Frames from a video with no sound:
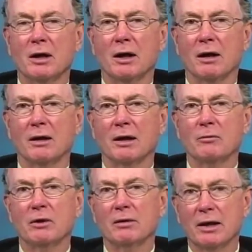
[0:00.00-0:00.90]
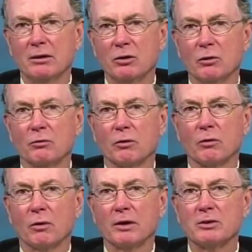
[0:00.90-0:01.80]
Uh, and we thank you
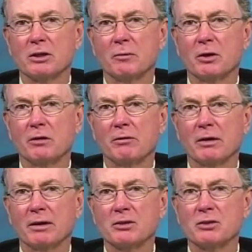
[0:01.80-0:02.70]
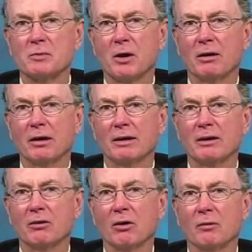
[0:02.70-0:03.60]
for watching Community Foundation Spotlight
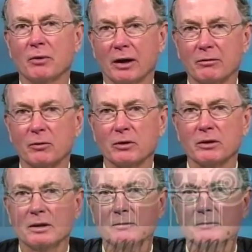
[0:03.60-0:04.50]
here on PAC 14.